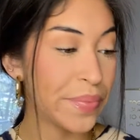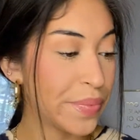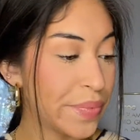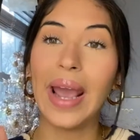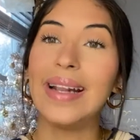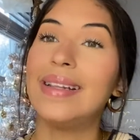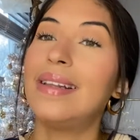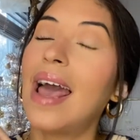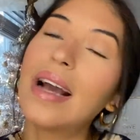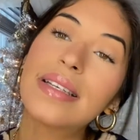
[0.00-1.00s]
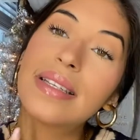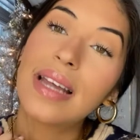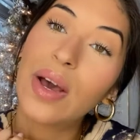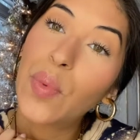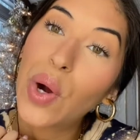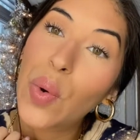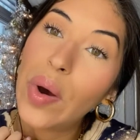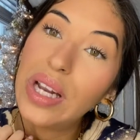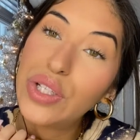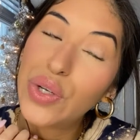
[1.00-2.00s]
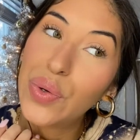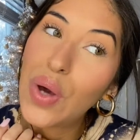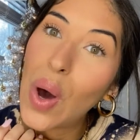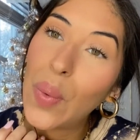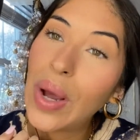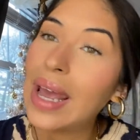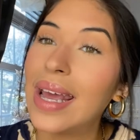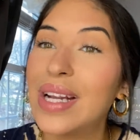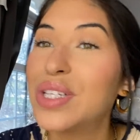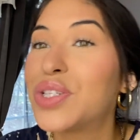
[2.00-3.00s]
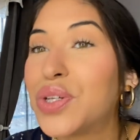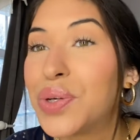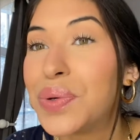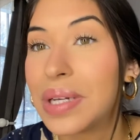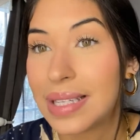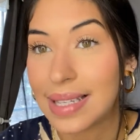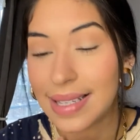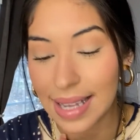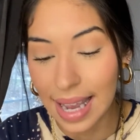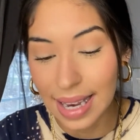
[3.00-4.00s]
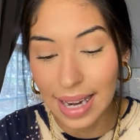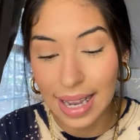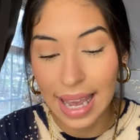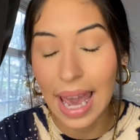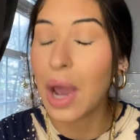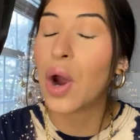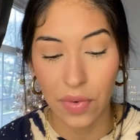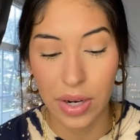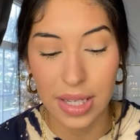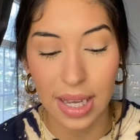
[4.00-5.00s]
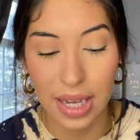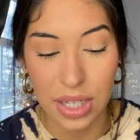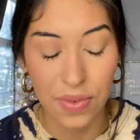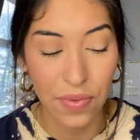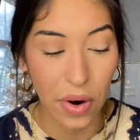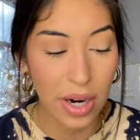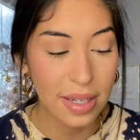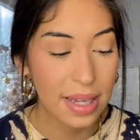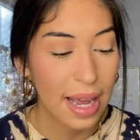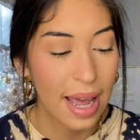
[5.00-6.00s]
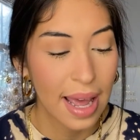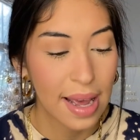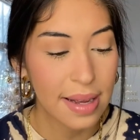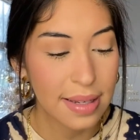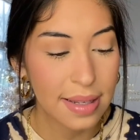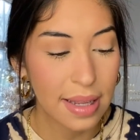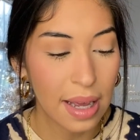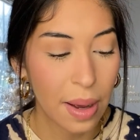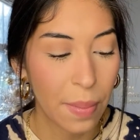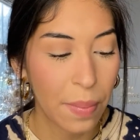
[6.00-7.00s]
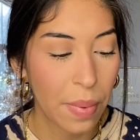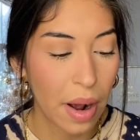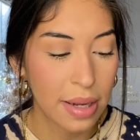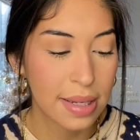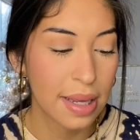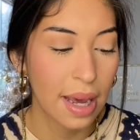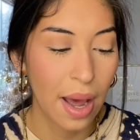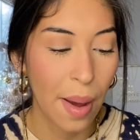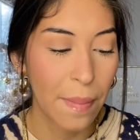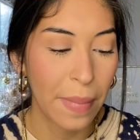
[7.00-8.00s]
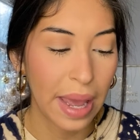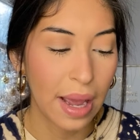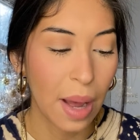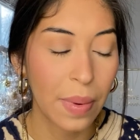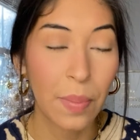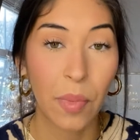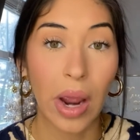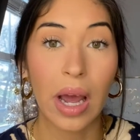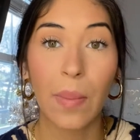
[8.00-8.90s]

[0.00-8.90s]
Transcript: Right, next we're going to go into skincare. First thing is the Boscia Makeup Breakup